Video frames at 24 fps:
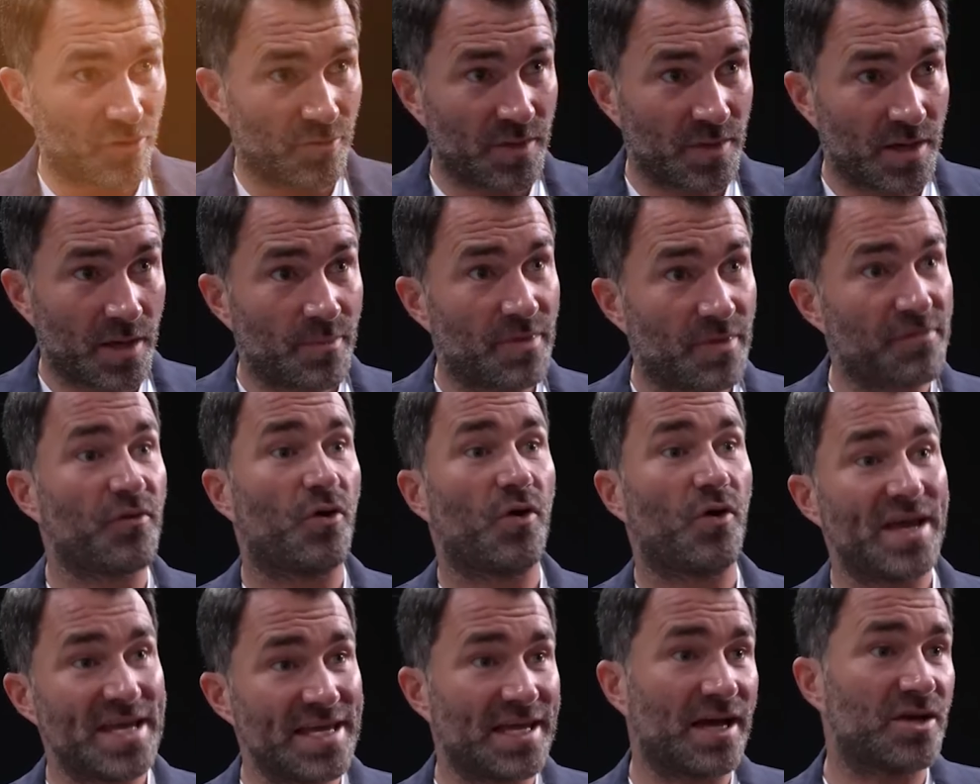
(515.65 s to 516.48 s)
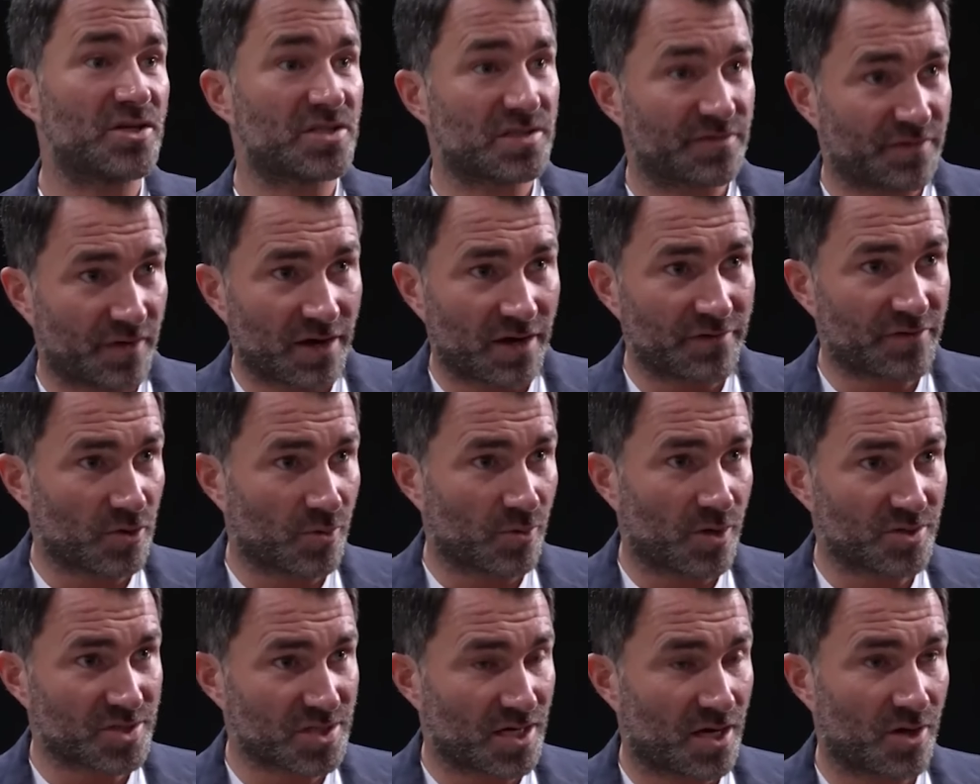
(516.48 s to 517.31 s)
heading out.
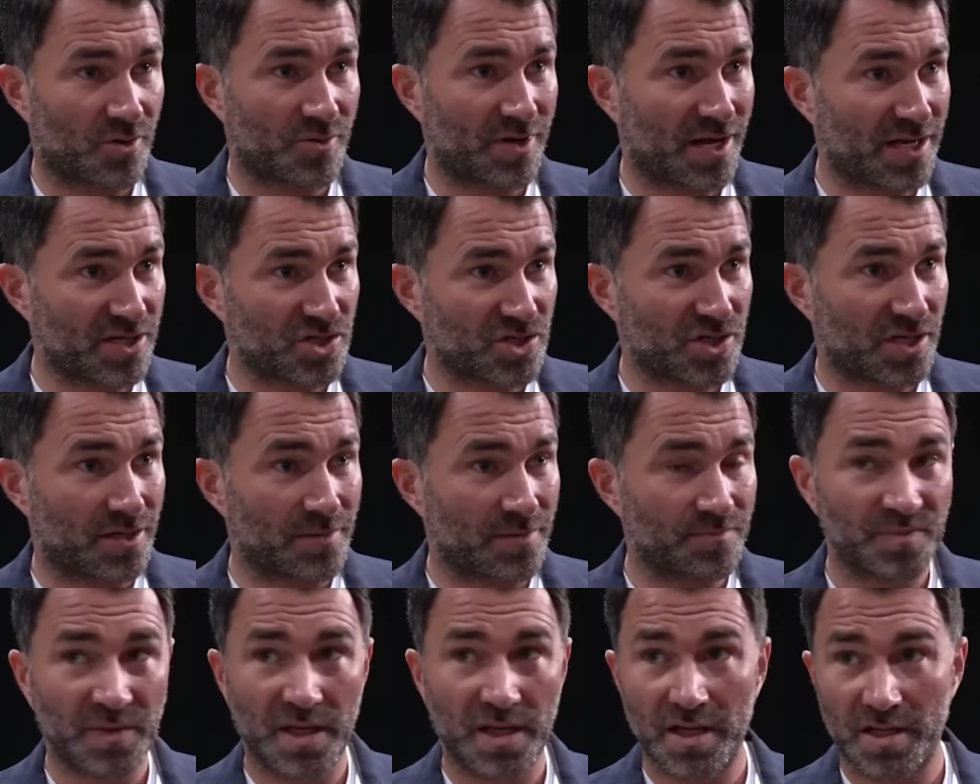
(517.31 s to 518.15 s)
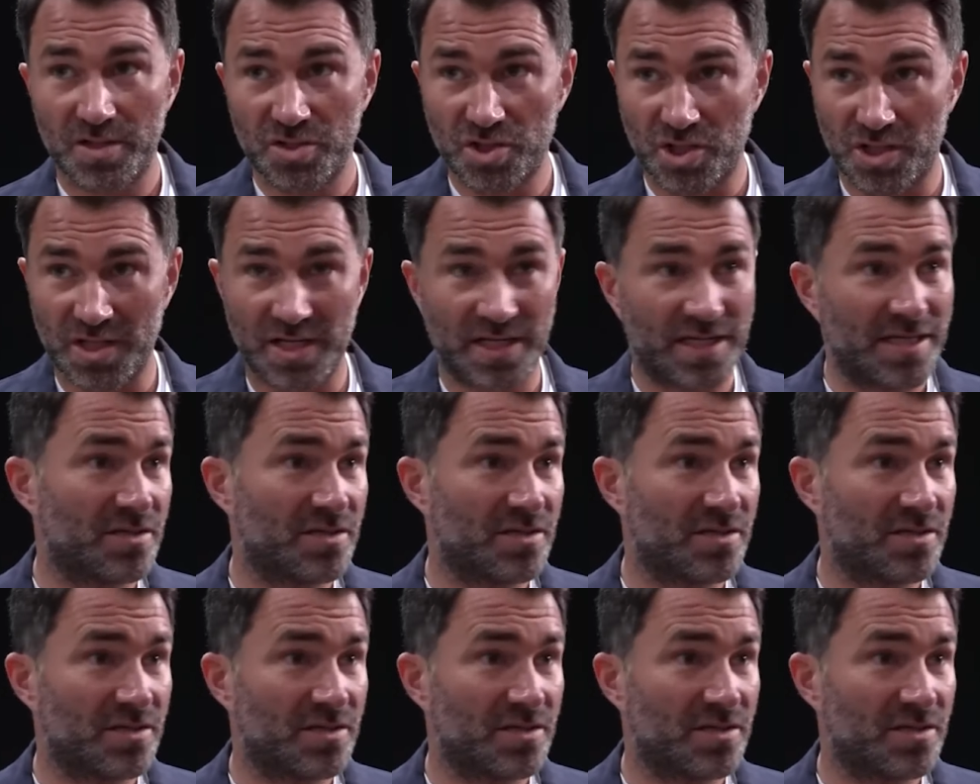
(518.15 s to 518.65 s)
Naturally, the interaction sparked a